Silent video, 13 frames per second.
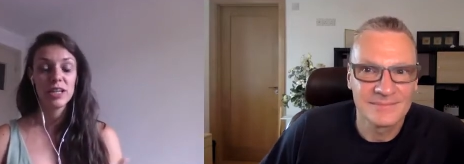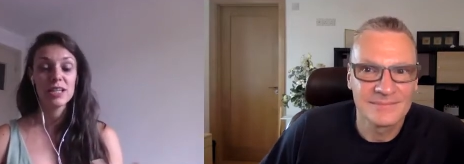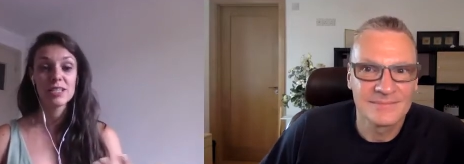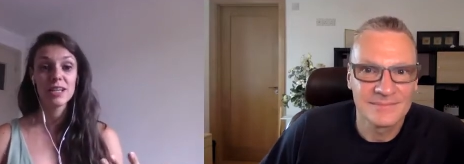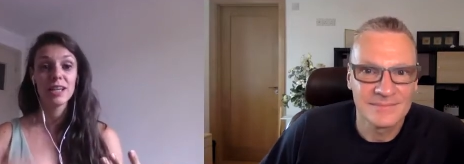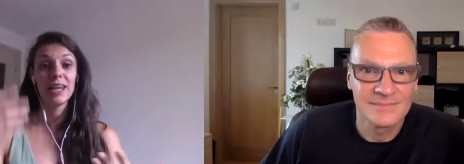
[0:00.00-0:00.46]
Speaker 1: is
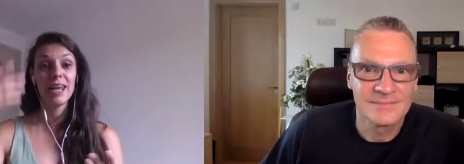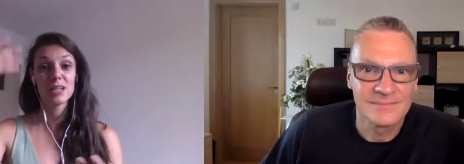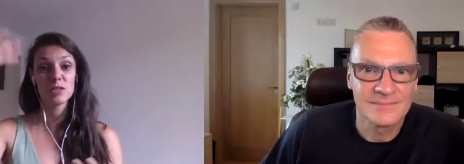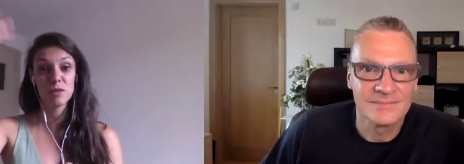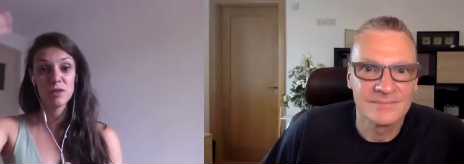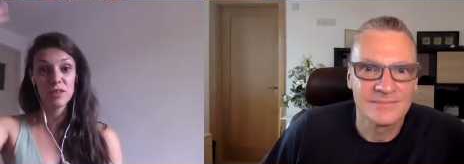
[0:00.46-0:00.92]
to connect
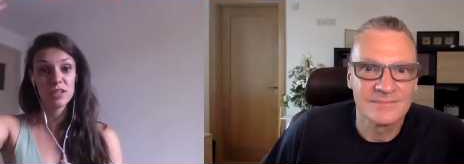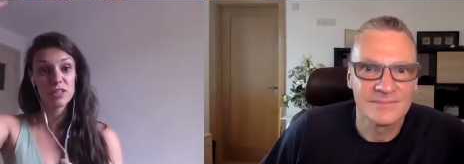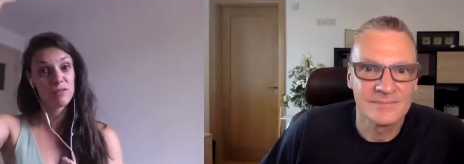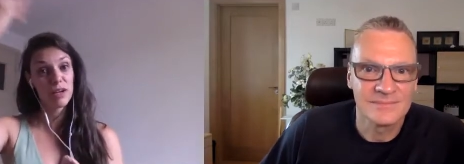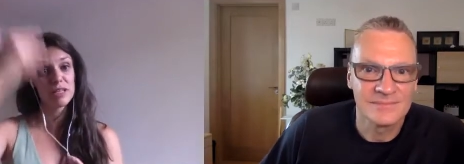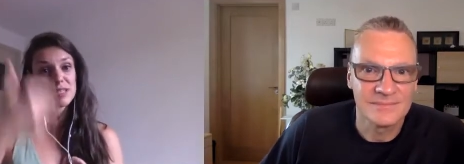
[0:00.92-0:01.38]
with their
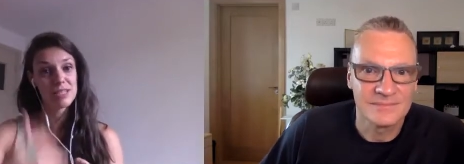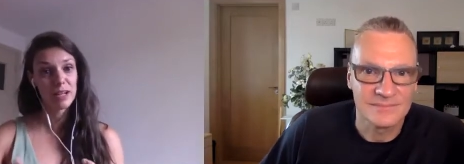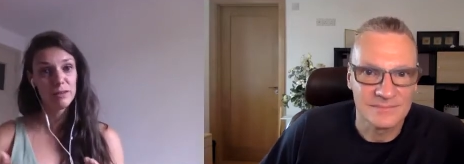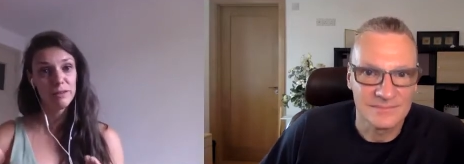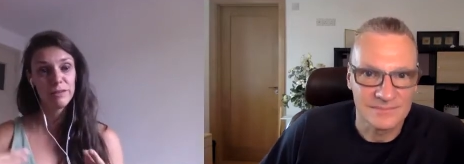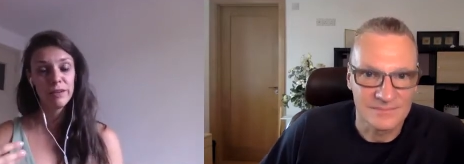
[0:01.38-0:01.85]
divine
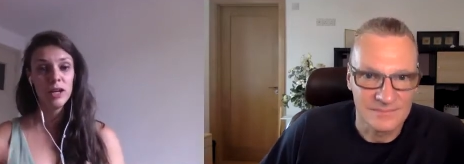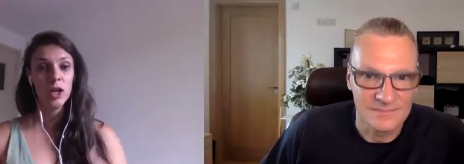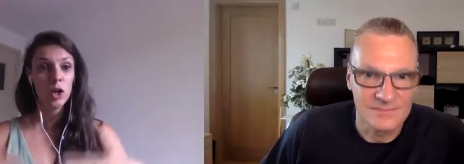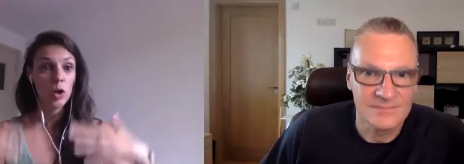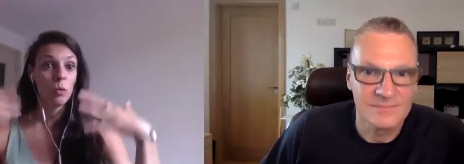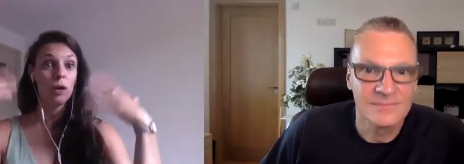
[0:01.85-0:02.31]
self,
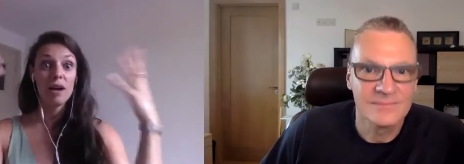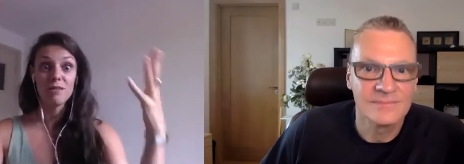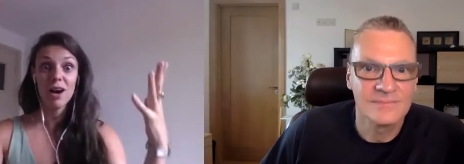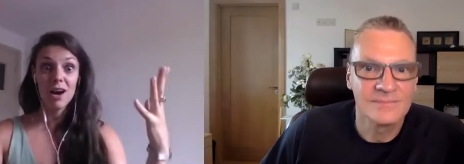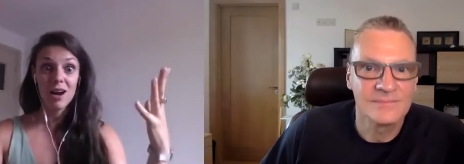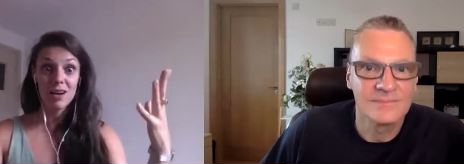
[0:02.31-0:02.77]
we have
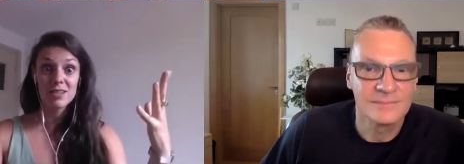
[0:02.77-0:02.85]
a higher